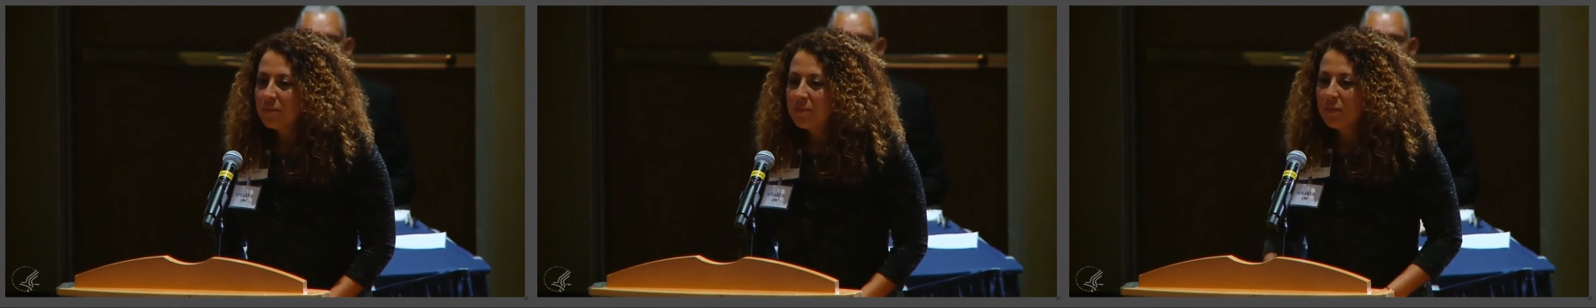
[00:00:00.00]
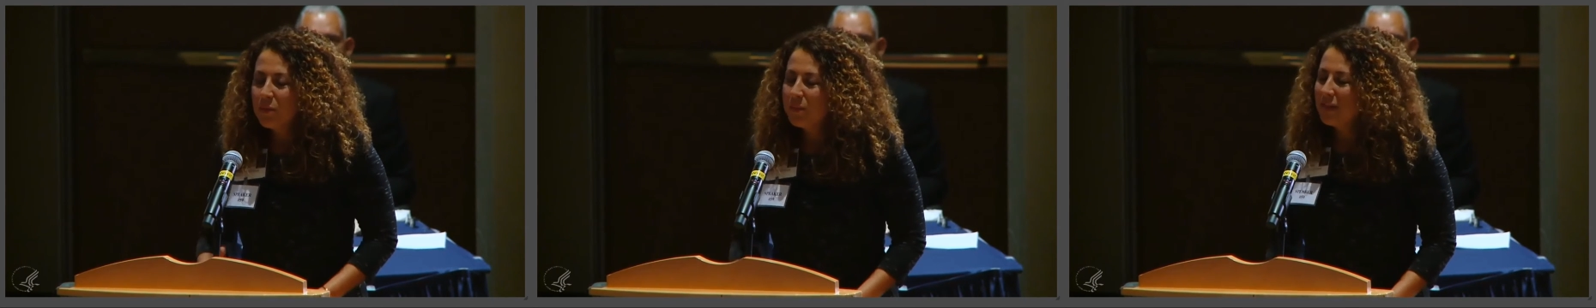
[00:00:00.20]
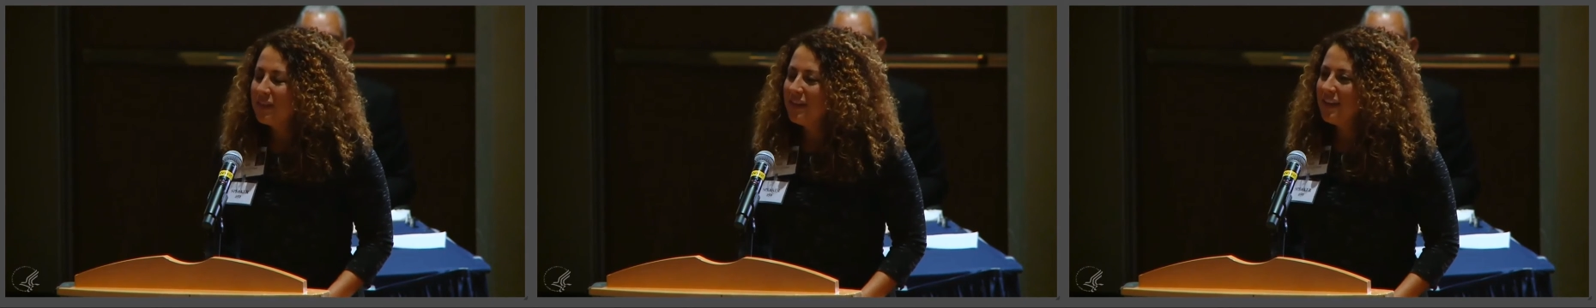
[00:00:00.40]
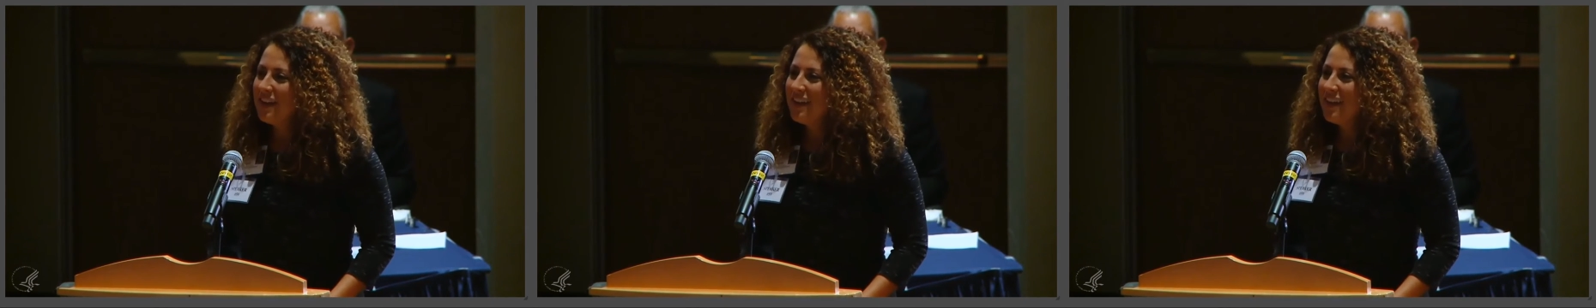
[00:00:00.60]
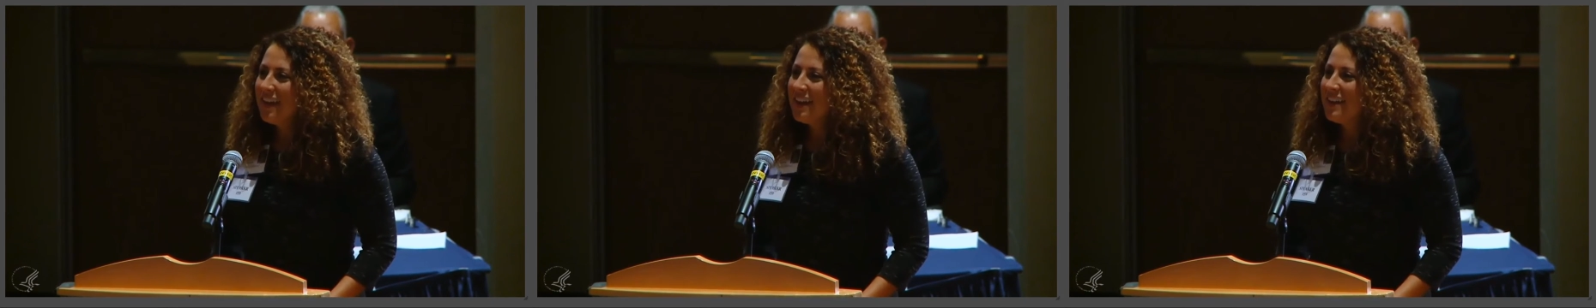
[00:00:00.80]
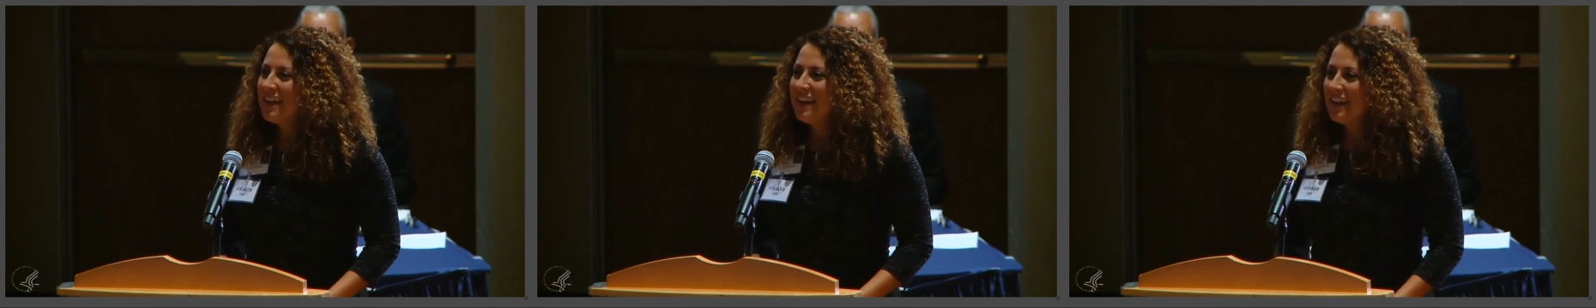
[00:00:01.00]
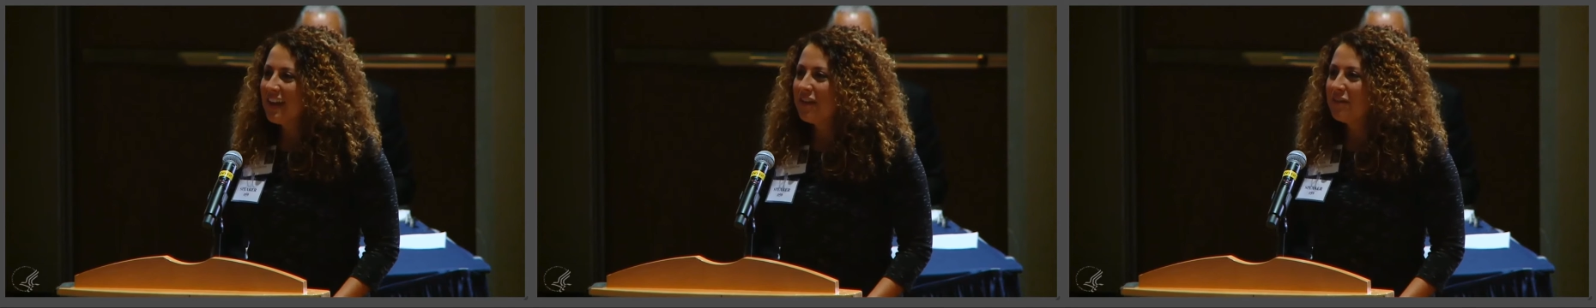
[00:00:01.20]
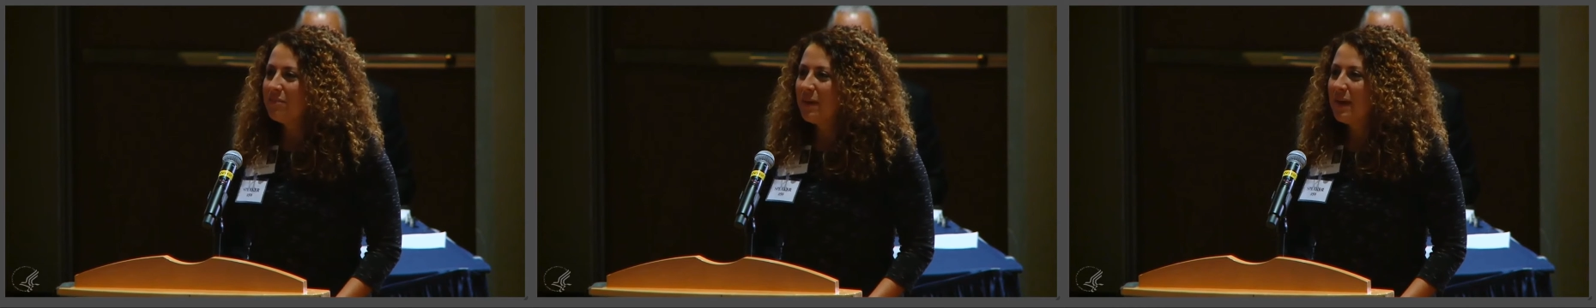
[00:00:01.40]
mobility and getting out
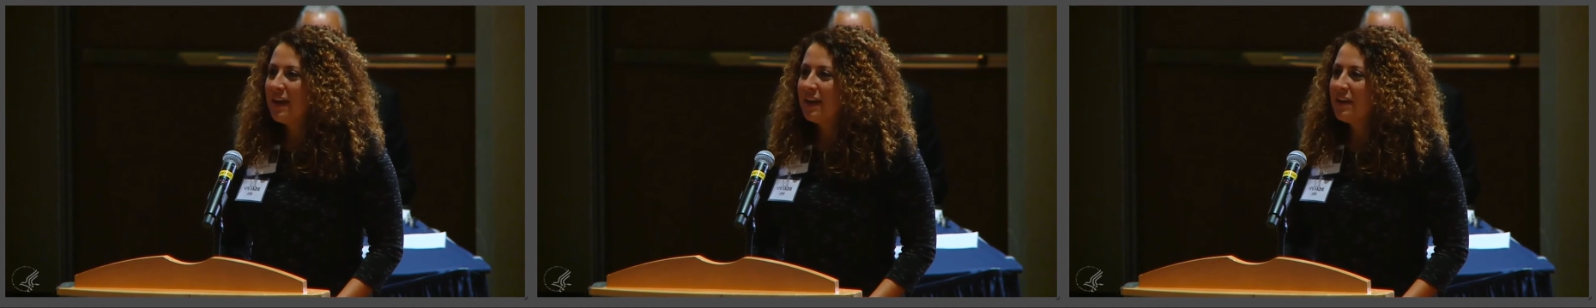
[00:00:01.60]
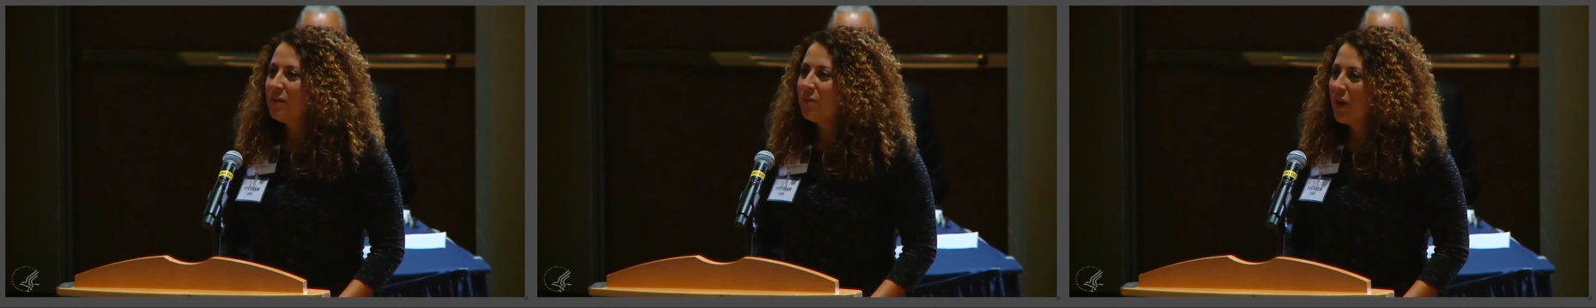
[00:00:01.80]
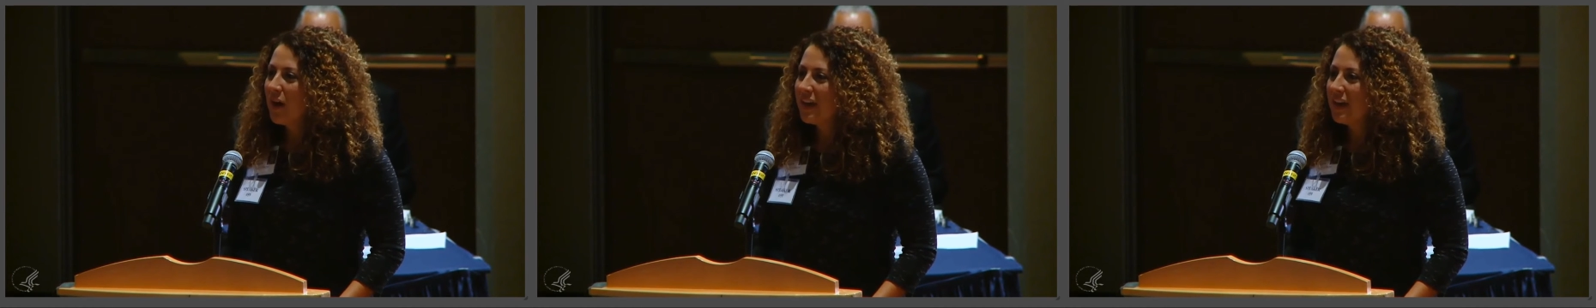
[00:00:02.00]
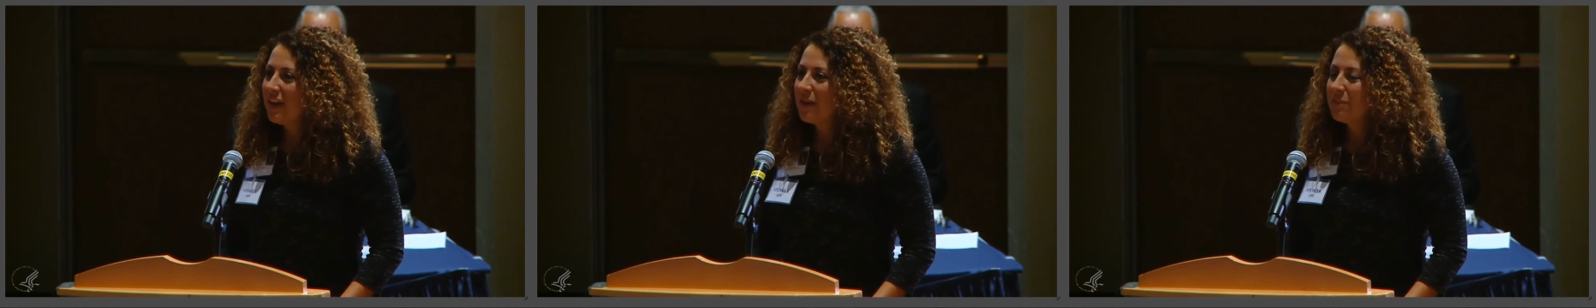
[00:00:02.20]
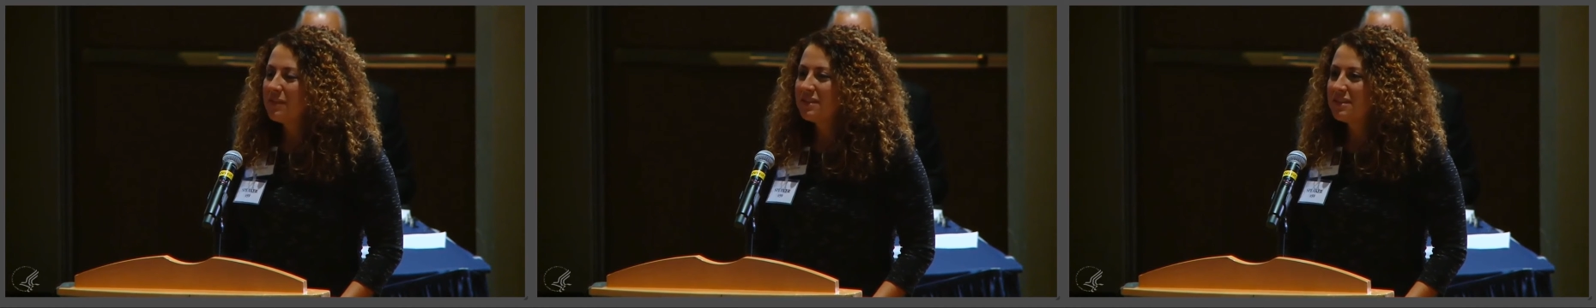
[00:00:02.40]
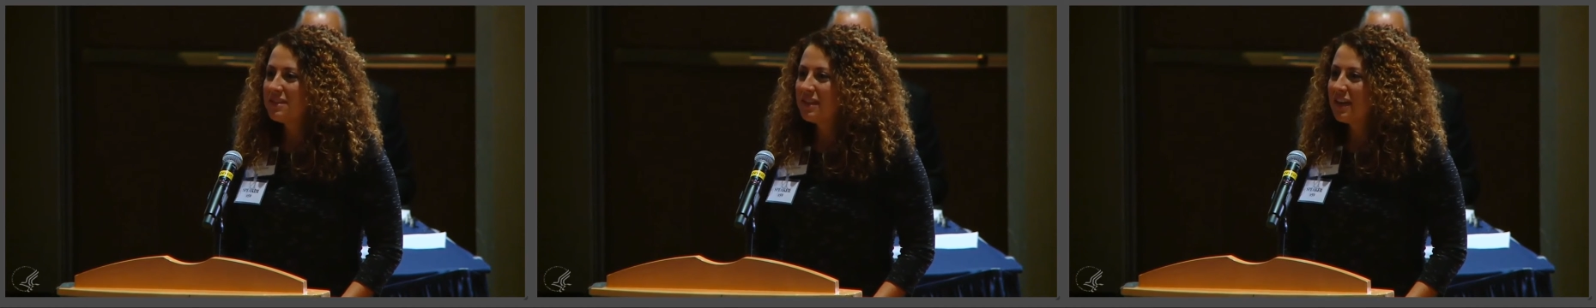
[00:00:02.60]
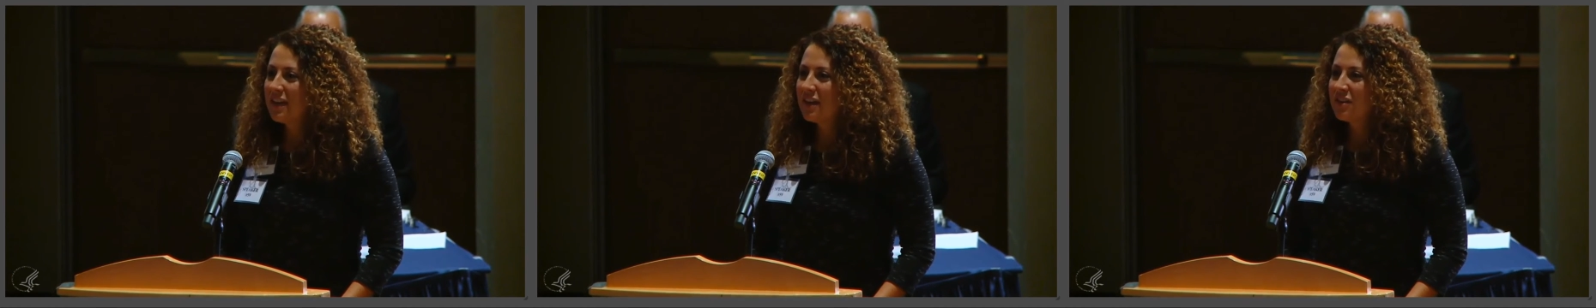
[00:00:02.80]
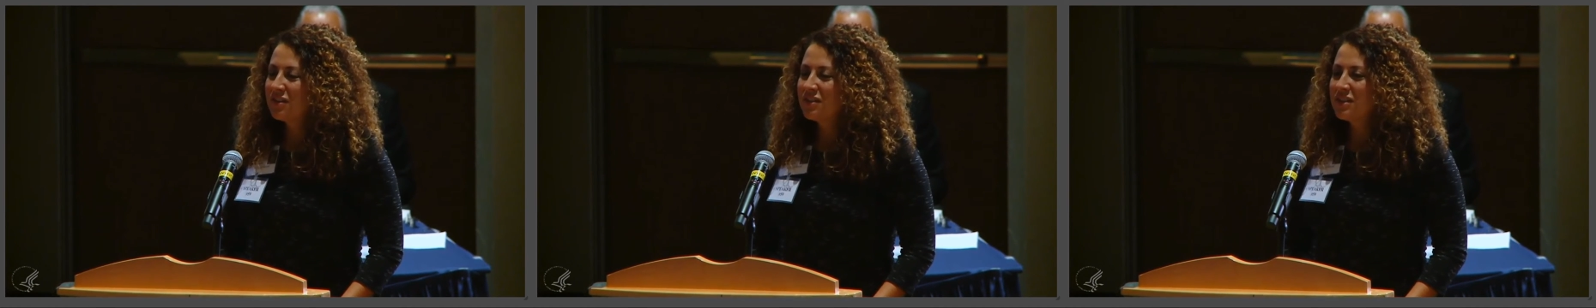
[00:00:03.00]
of bed and walking up the
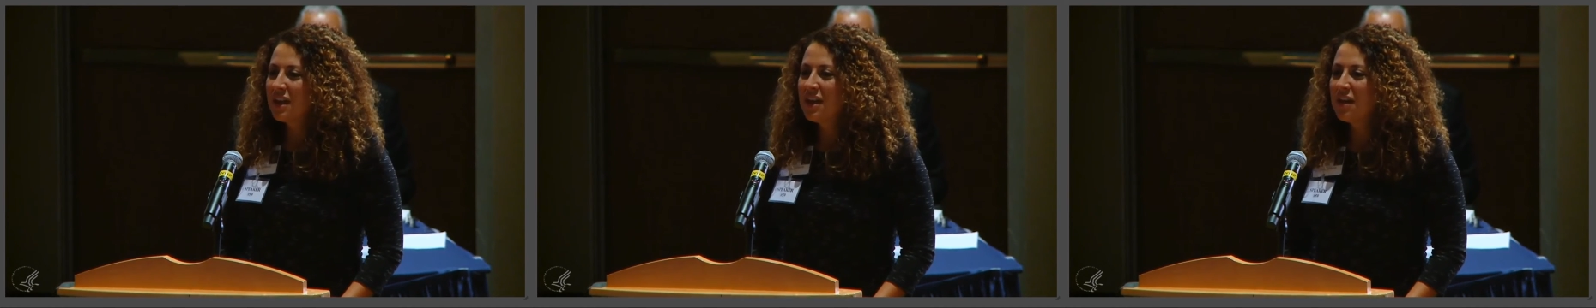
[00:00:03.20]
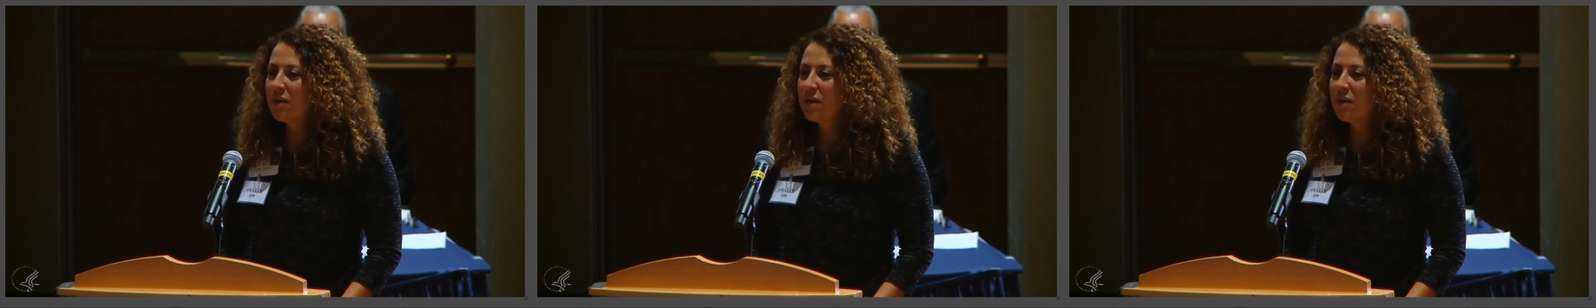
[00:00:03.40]
stairs